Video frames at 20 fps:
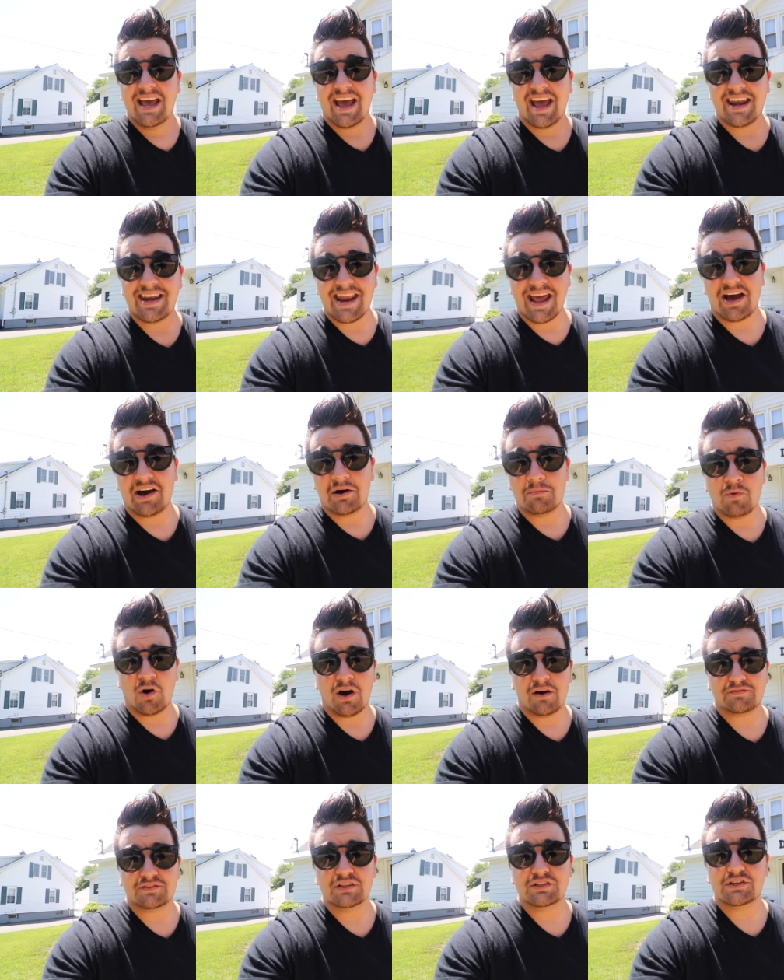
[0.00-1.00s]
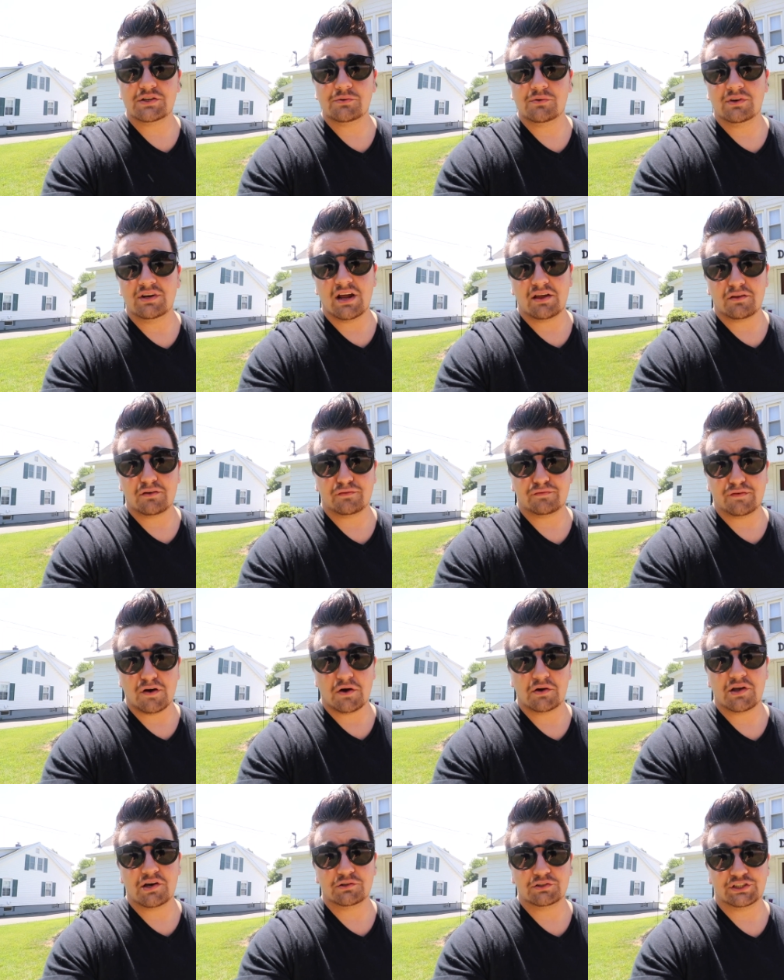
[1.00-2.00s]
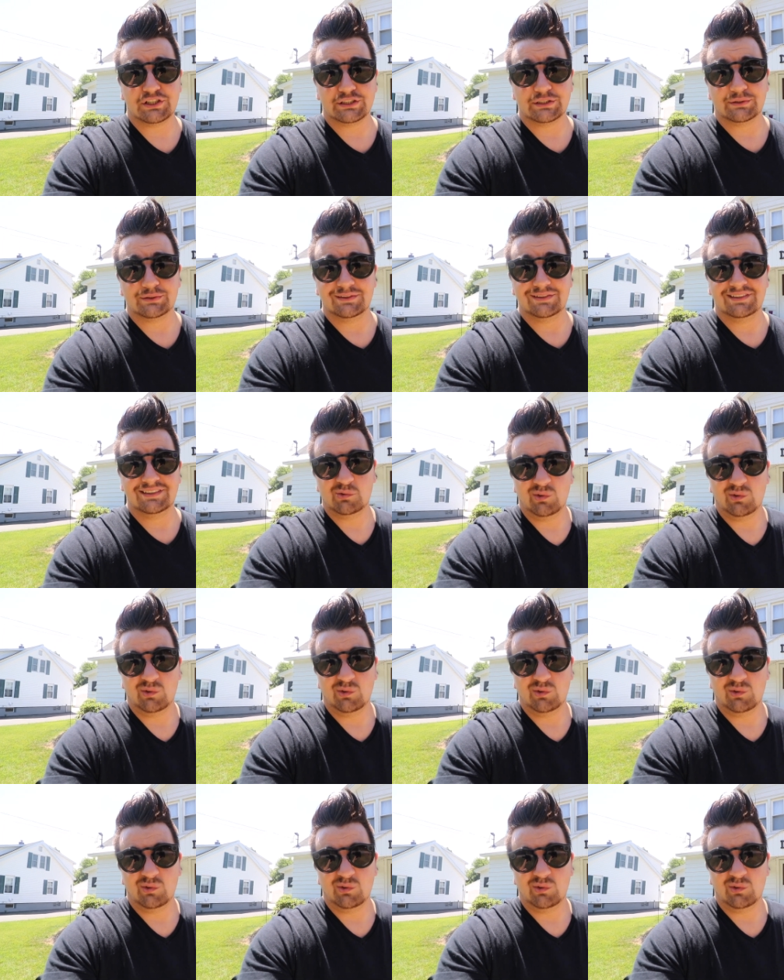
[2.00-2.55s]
And now I'm off to do another photo shoot.